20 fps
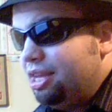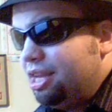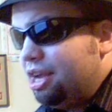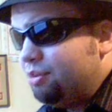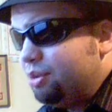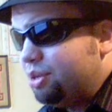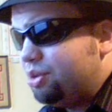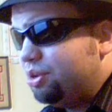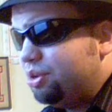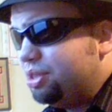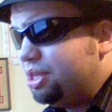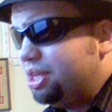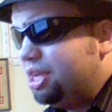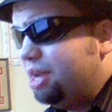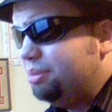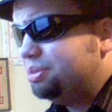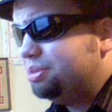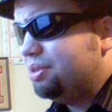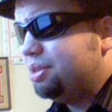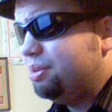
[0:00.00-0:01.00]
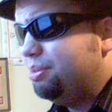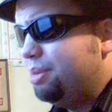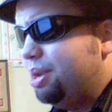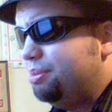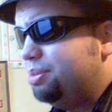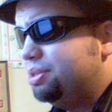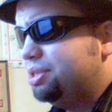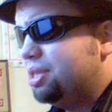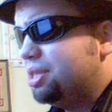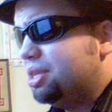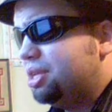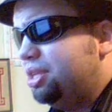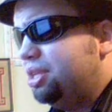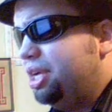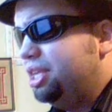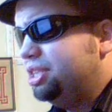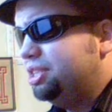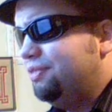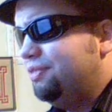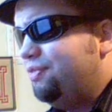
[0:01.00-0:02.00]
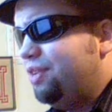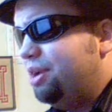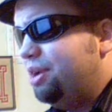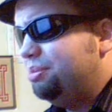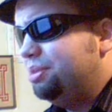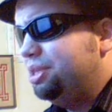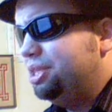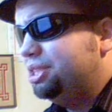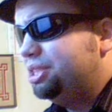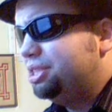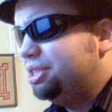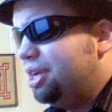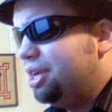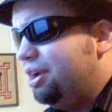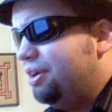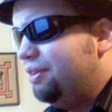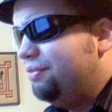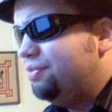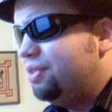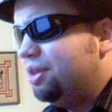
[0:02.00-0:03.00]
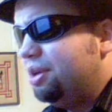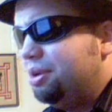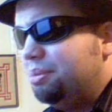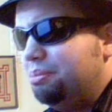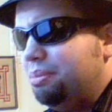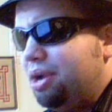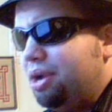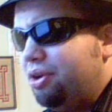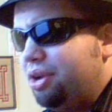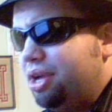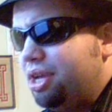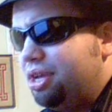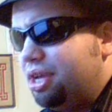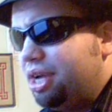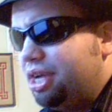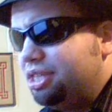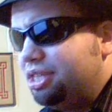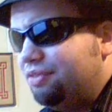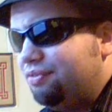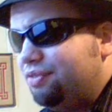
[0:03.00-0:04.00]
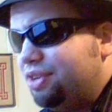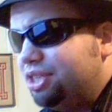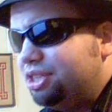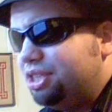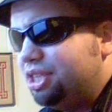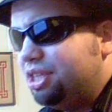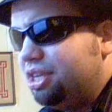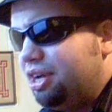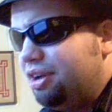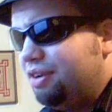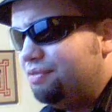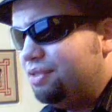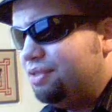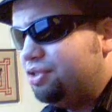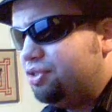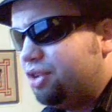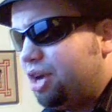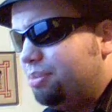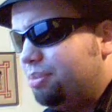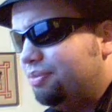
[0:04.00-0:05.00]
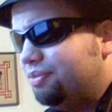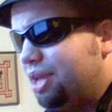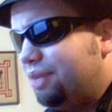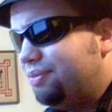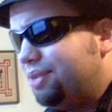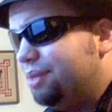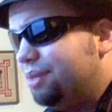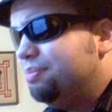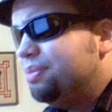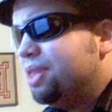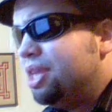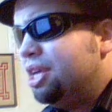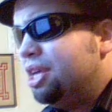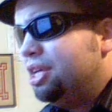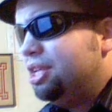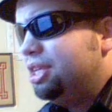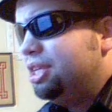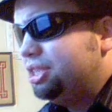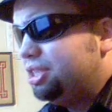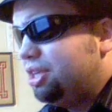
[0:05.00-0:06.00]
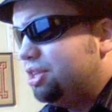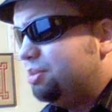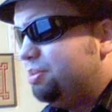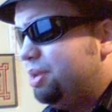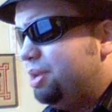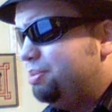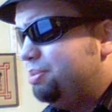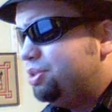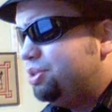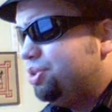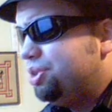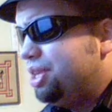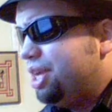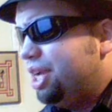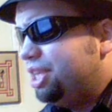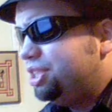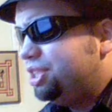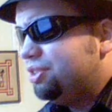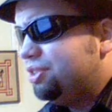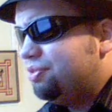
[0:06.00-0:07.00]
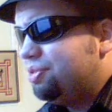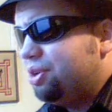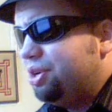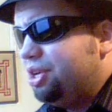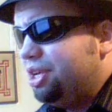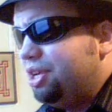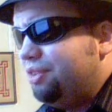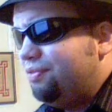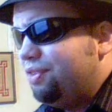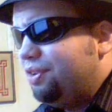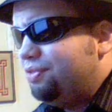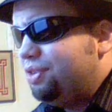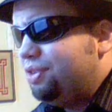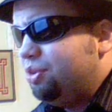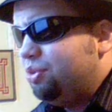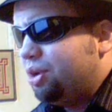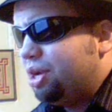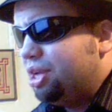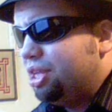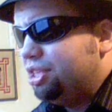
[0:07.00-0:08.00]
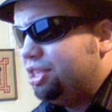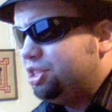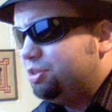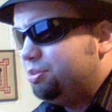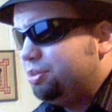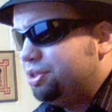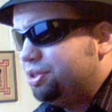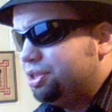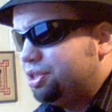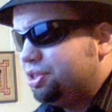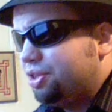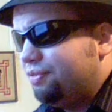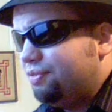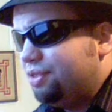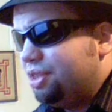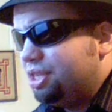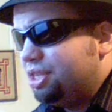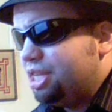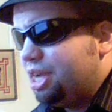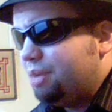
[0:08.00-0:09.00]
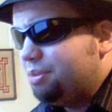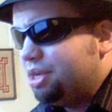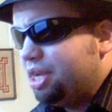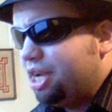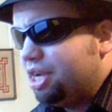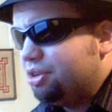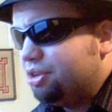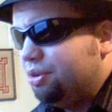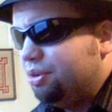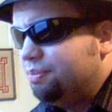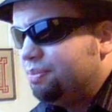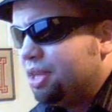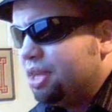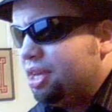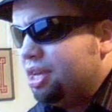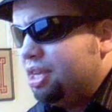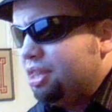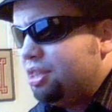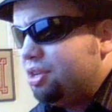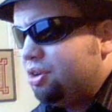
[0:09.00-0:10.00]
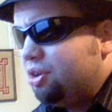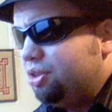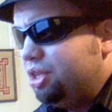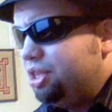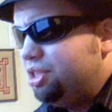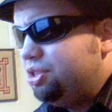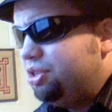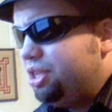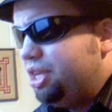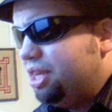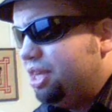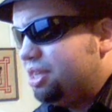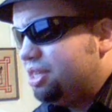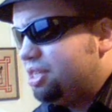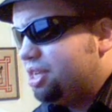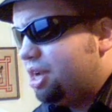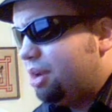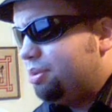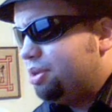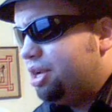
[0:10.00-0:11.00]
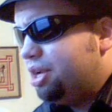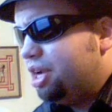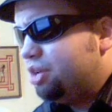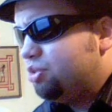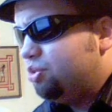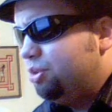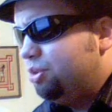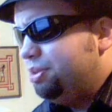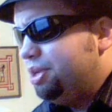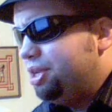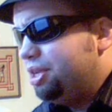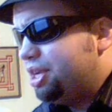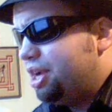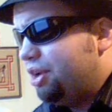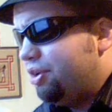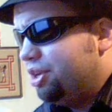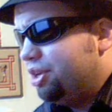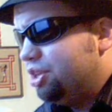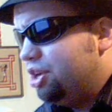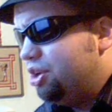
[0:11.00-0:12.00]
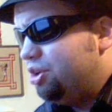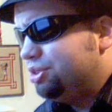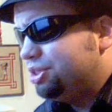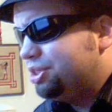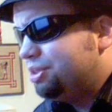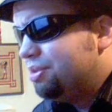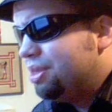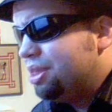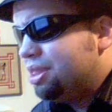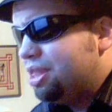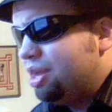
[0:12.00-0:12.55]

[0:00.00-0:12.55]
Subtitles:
Now record the names of the members of the clans and families of the Merionite division of the tribe of Levi. List all the men between the ages of 30 and 50 who are eligible to serve in the tabernacle. Their only duty at the tabernacle will be to carry loads.